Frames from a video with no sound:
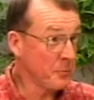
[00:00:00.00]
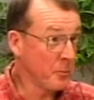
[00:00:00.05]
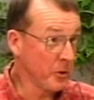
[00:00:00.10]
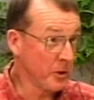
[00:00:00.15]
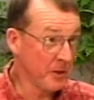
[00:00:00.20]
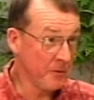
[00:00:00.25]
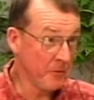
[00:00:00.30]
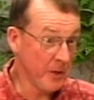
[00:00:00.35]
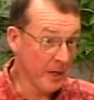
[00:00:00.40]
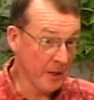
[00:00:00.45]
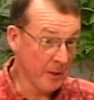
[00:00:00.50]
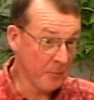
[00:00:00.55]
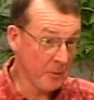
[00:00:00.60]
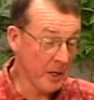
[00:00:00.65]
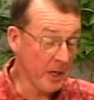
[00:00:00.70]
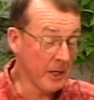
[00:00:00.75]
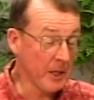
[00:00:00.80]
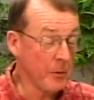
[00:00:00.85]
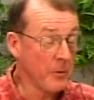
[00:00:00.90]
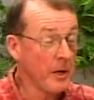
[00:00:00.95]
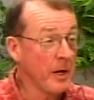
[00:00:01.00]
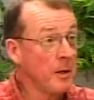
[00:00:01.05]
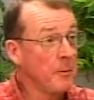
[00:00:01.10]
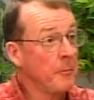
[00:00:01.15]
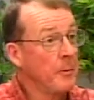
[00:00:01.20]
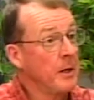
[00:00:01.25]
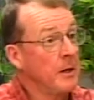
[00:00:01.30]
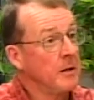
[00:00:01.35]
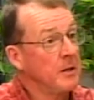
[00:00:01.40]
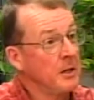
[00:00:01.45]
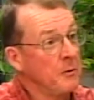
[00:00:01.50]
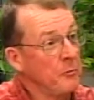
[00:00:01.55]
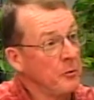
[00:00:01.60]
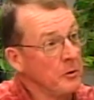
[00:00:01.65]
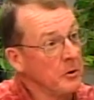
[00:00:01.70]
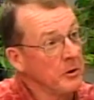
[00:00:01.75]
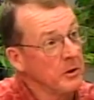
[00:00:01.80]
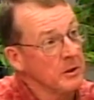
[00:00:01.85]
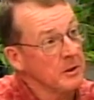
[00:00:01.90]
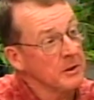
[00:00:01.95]
Yeah, it's more developed anyway, but if you
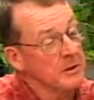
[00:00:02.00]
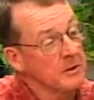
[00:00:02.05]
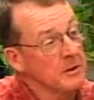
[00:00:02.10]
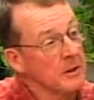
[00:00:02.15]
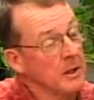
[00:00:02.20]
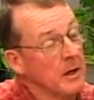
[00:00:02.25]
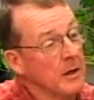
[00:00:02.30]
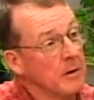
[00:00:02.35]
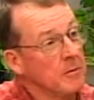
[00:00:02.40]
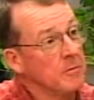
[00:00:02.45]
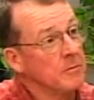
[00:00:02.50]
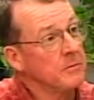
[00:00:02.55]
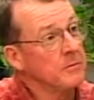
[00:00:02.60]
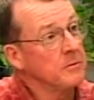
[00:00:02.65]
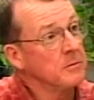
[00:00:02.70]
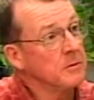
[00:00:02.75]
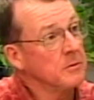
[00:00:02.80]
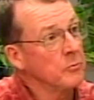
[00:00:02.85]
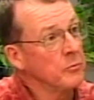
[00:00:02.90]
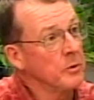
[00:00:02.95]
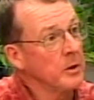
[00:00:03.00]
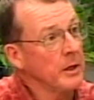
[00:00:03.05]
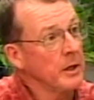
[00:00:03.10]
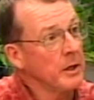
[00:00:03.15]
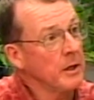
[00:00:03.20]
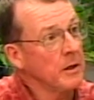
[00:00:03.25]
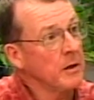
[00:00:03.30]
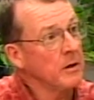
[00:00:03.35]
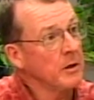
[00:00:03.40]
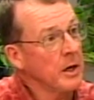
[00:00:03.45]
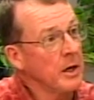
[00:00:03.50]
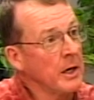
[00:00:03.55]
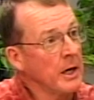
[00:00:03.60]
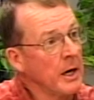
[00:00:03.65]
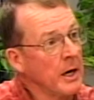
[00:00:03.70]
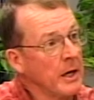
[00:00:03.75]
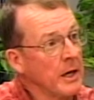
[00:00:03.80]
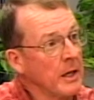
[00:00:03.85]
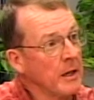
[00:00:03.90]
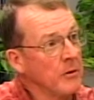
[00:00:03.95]
look, there's a lot of really kind of
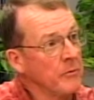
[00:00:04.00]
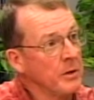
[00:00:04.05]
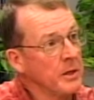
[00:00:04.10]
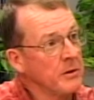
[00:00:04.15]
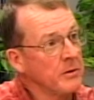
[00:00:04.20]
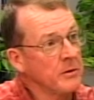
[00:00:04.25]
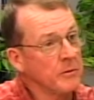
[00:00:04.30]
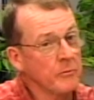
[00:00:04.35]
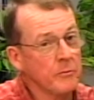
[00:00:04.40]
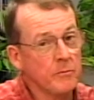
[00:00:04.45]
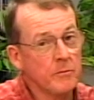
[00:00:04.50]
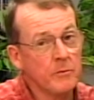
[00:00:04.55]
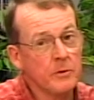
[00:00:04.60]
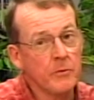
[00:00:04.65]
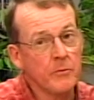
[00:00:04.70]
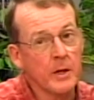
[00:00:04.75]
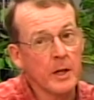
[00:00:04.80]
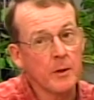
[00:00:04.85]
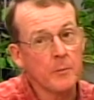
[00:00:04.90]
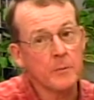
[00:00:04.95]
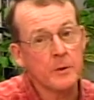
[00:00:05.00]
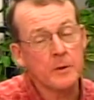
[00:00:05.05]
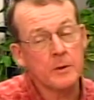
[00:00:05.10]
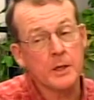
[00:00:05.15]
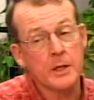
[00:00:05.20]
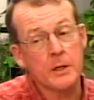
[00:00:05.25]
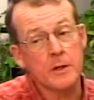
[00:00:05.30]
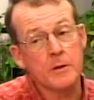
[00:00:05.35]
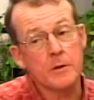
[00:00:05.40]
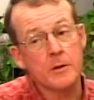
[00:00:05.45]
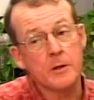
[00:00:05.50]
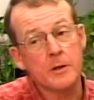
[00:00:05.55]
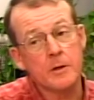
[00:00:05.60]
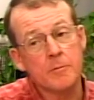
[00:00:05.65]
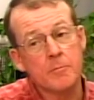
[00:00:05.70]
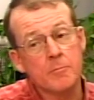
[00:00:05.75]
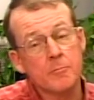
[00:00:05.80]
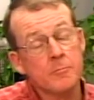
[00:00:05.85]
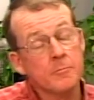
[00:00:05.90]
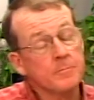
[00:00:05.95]
high elevation development
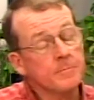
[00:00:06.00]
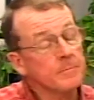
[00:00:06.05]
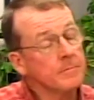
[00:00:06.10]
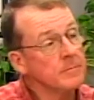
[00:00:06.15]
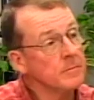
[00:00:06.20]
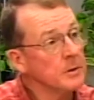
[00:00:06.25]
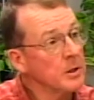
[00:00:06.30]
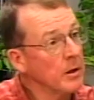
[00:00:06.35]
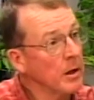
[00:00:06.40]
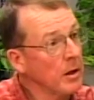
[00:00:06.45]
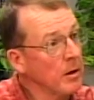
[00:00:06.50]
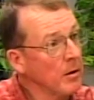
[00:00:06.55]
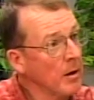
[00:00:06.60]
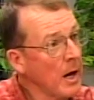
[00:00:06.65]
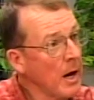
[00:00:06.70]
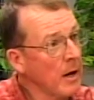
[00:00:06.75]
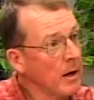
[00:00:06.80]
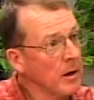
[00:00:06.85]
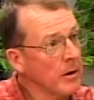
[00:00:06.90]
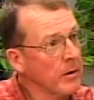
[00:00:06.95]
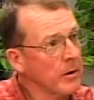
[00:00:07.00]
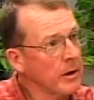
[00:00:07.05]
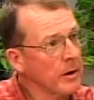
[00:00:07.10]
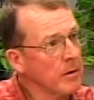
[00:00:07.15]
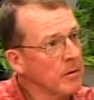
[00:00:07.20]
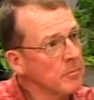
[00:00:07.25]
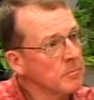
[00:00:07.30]
in that area.